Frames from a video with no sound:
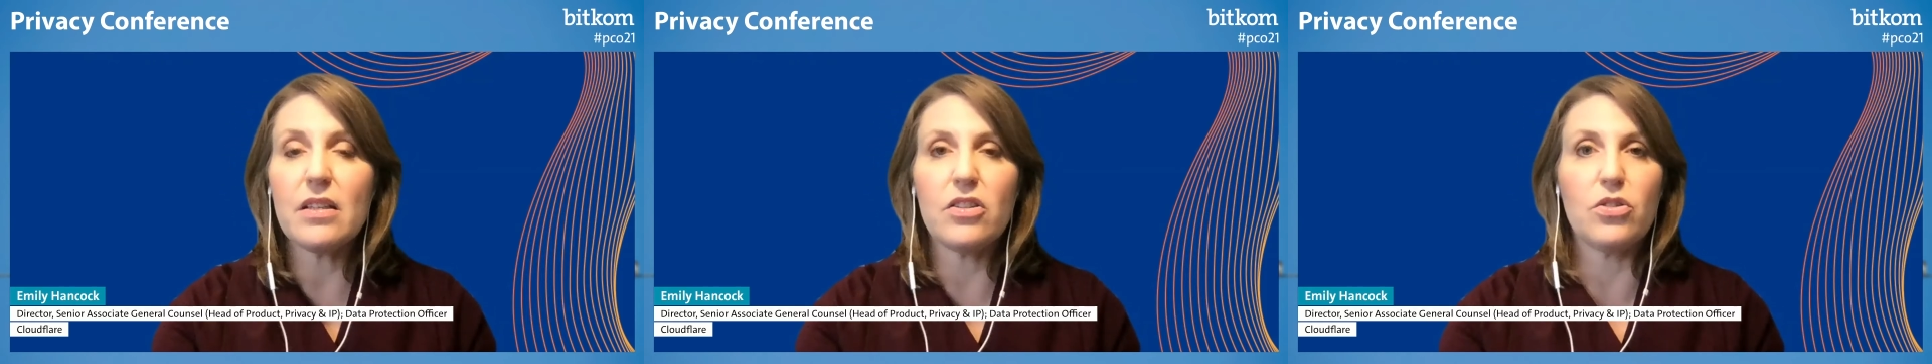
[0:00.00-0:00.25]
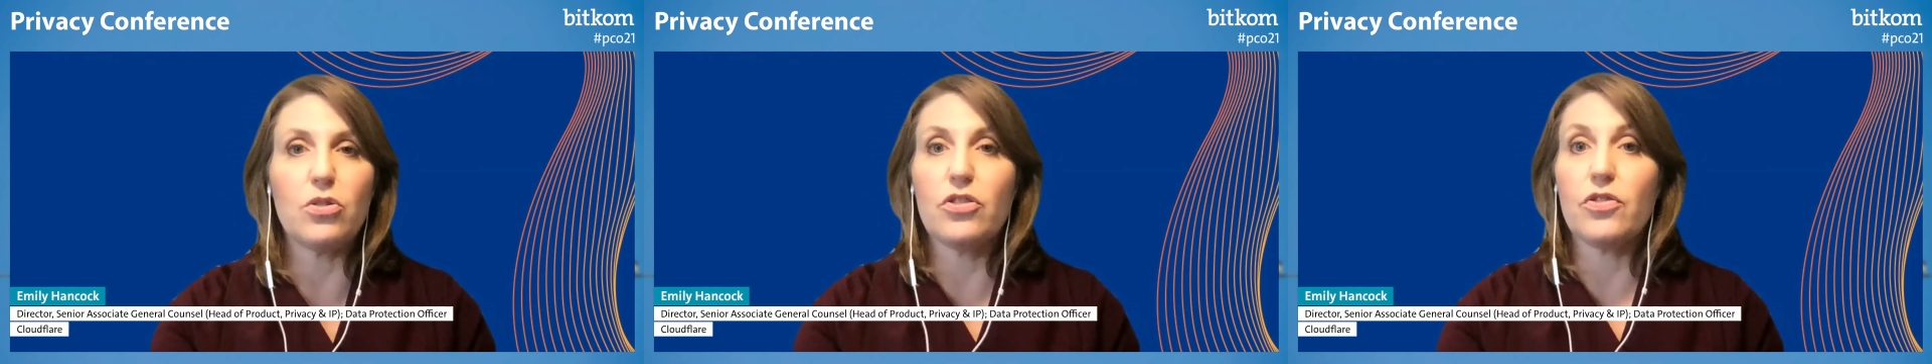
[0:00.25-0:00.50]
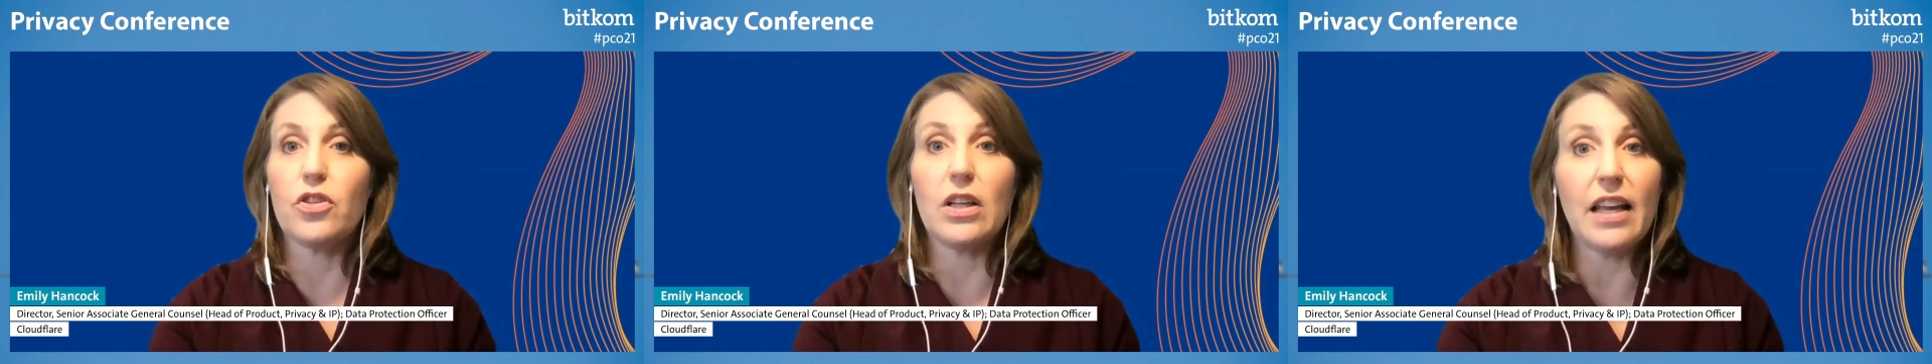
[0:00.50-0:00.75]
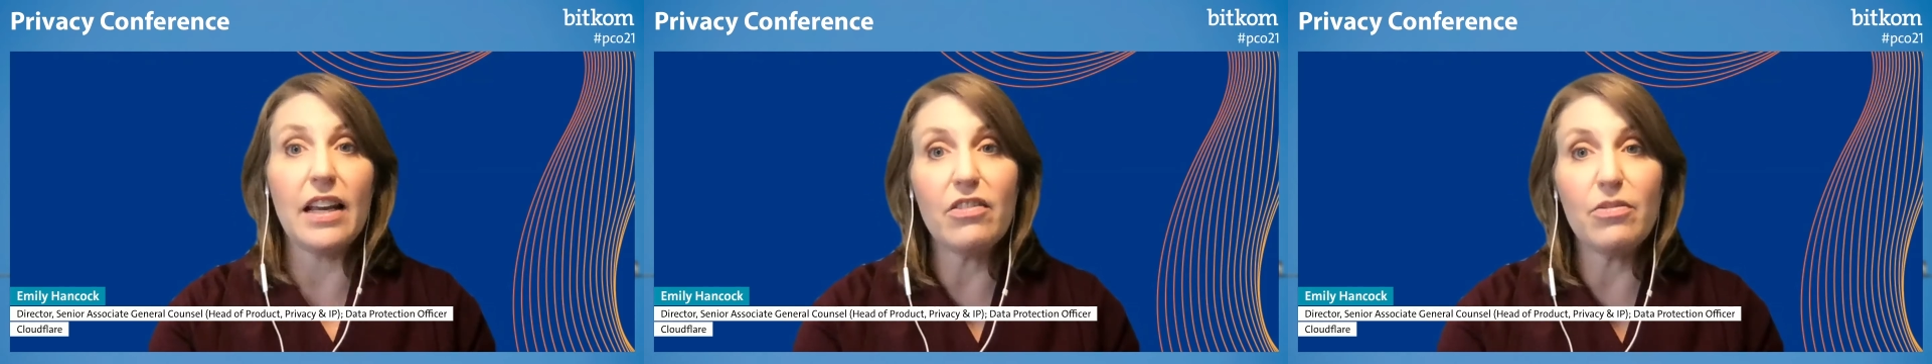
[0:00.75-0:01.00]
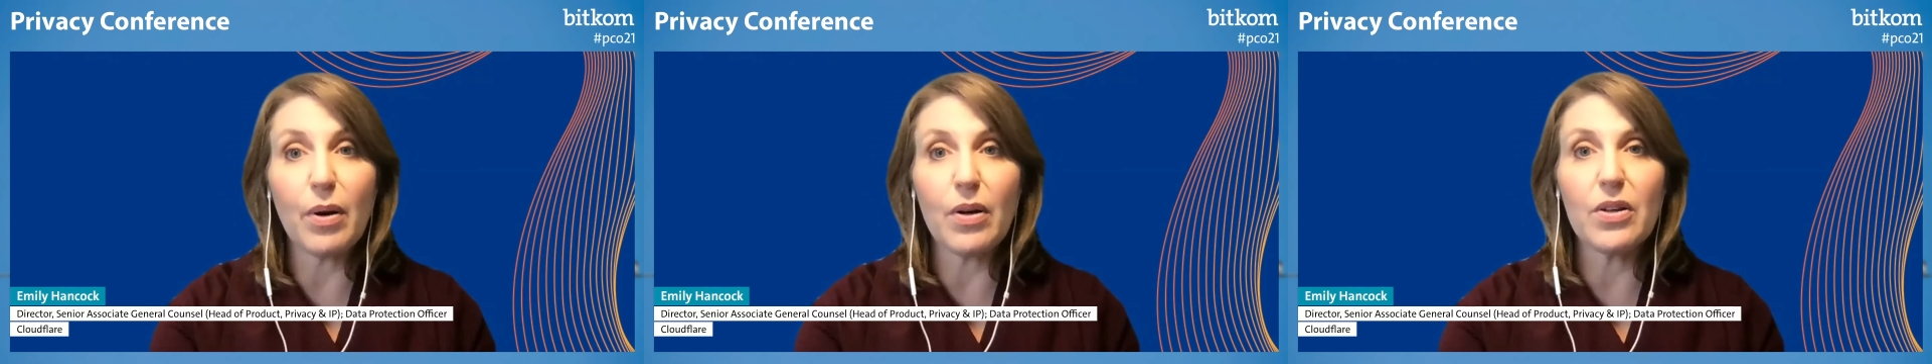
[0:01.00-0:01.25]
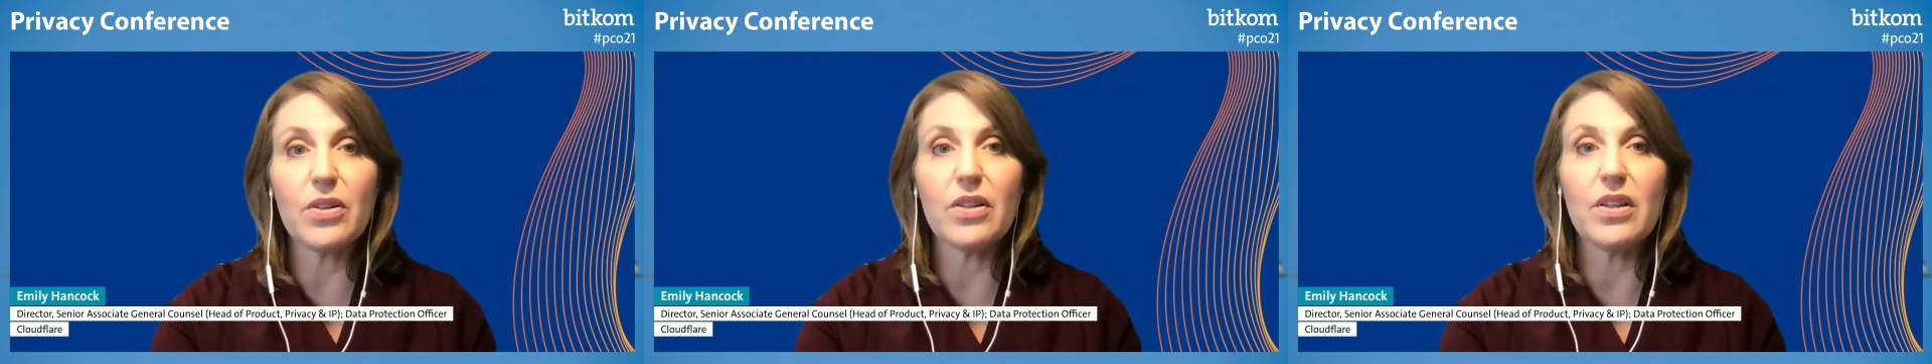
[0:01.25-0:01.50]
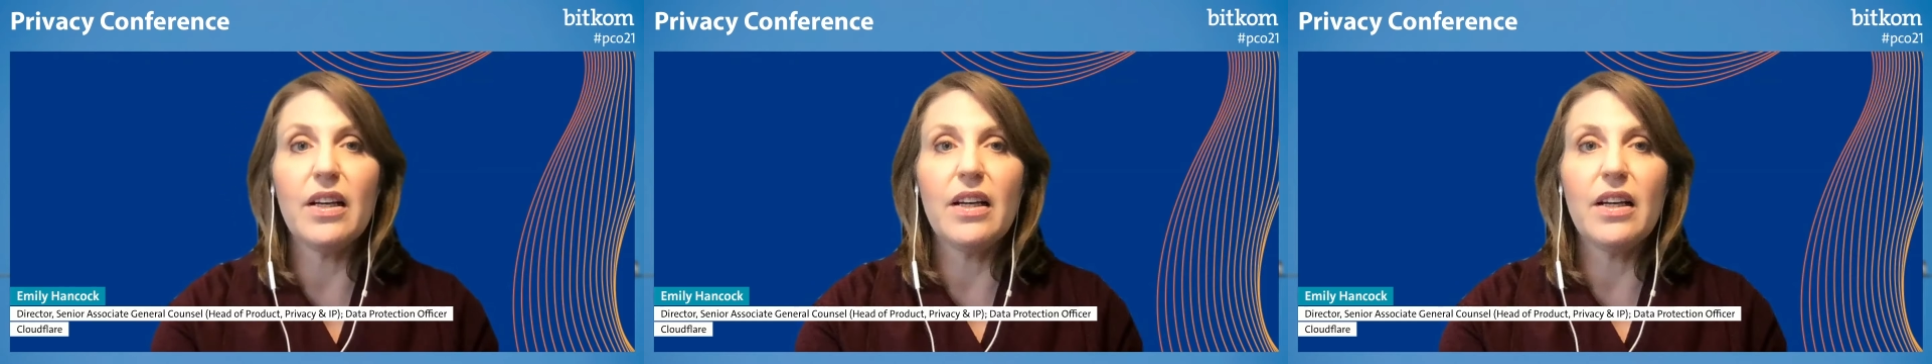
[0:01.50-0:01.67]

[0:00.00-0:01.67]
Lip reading: search for a life partner.